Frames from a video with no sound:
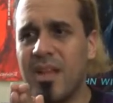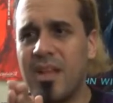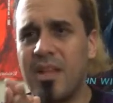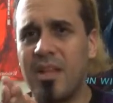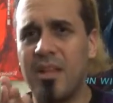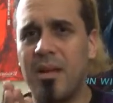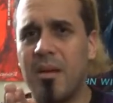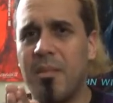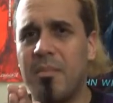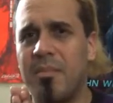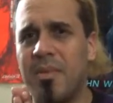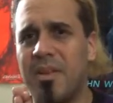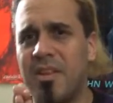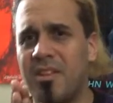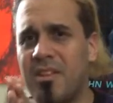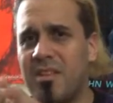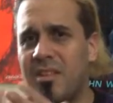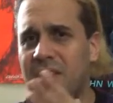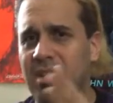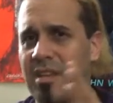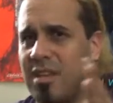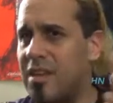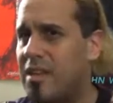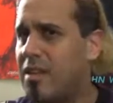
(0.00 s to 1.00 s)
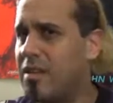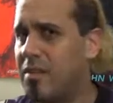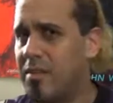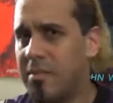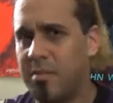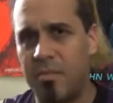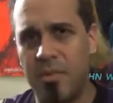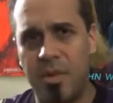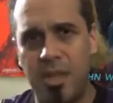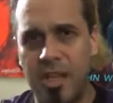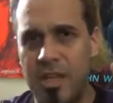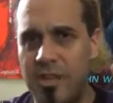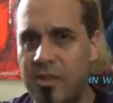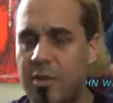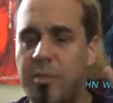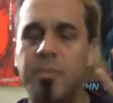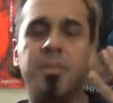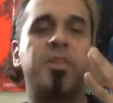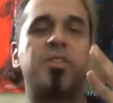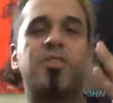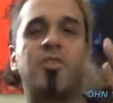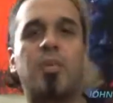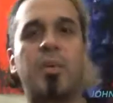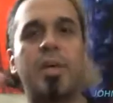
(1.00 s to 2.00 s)
um, either
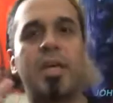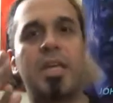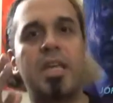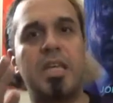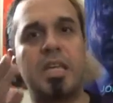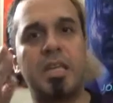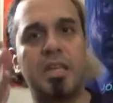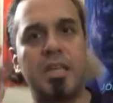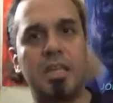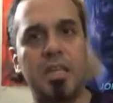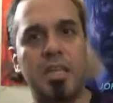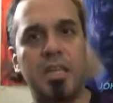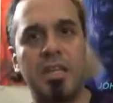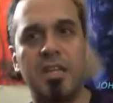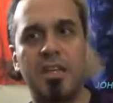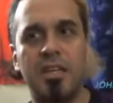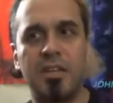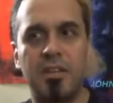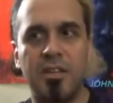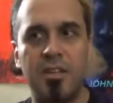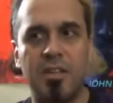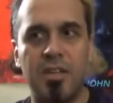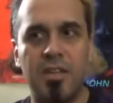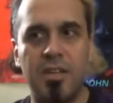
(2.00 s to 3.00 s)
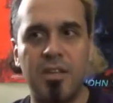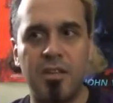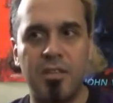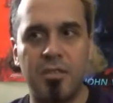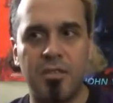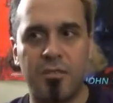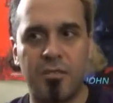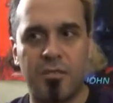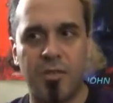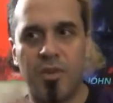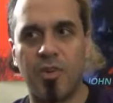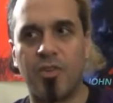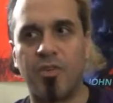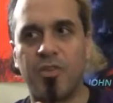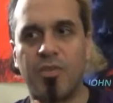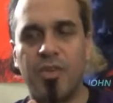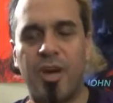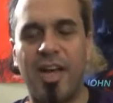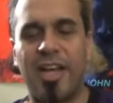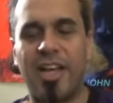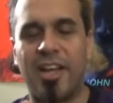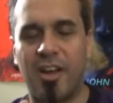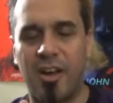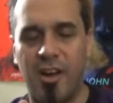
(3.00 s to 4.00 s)
between the the first
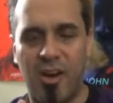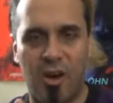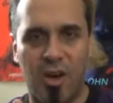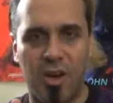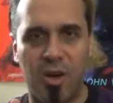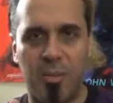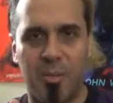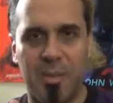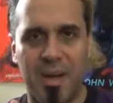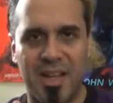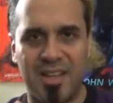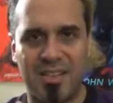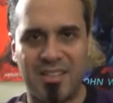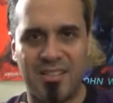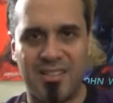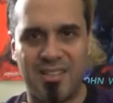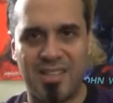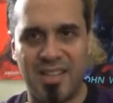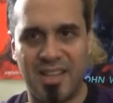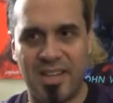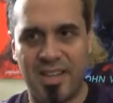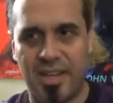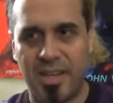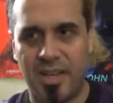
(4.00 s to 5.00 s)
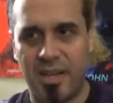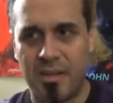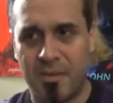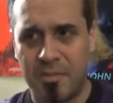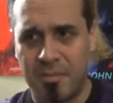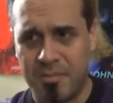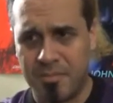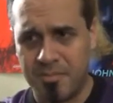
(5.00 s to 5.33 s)
fight at Autobot City,